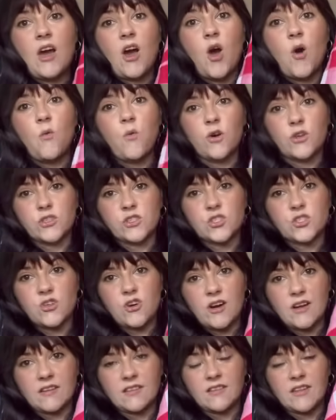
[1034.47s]
I want to
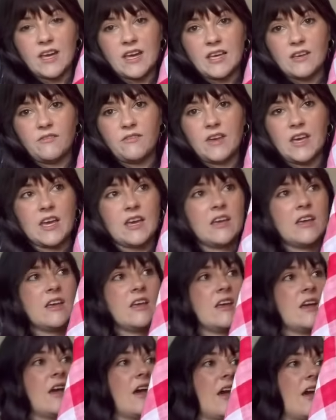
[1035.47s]
try and save it
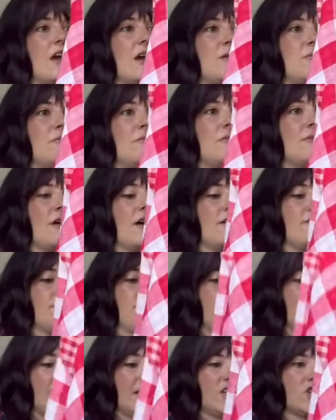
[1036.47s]
and
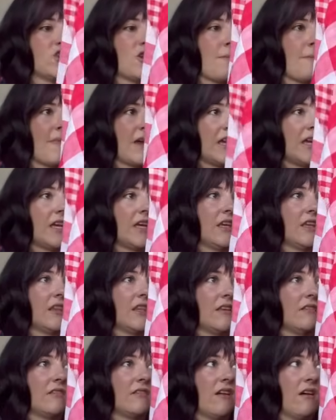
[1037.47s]
finish making
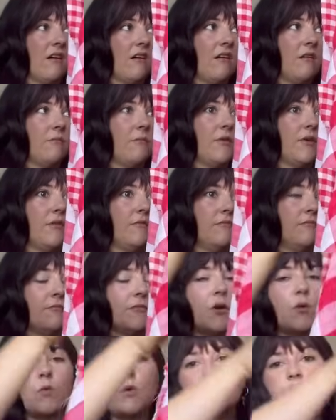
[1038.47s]
this up.
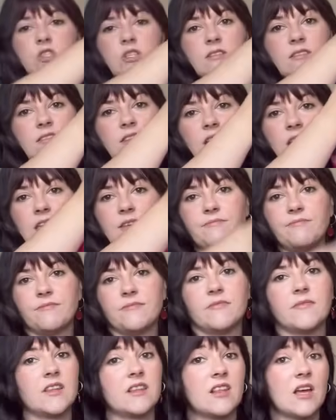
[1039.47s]
But we'll just see.
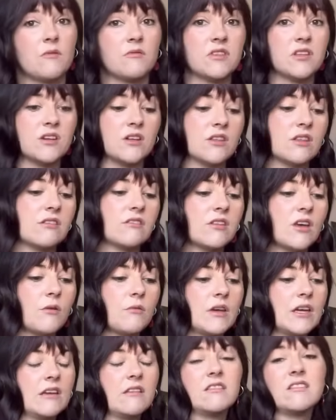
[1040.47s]
So that was another
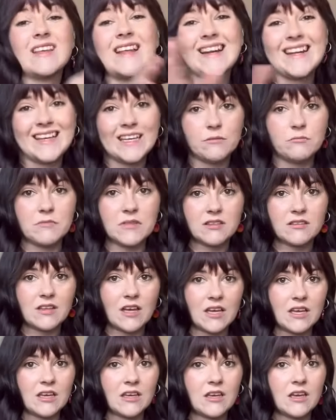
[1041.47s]
sewing silly
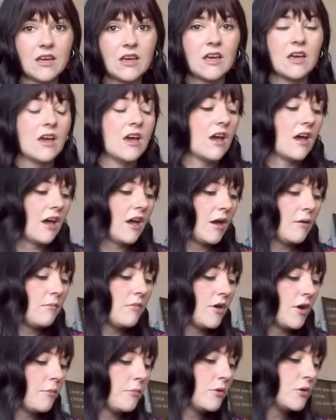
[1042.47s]
mistake
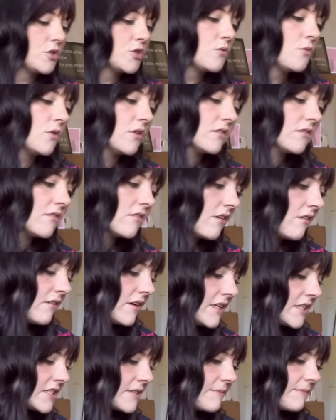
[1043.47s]
that I put to one
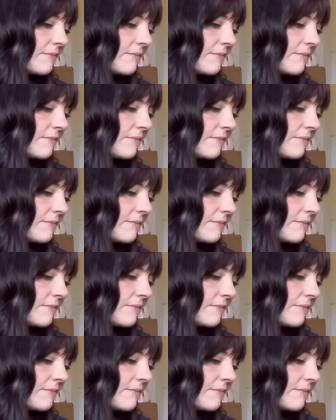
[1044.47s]
side.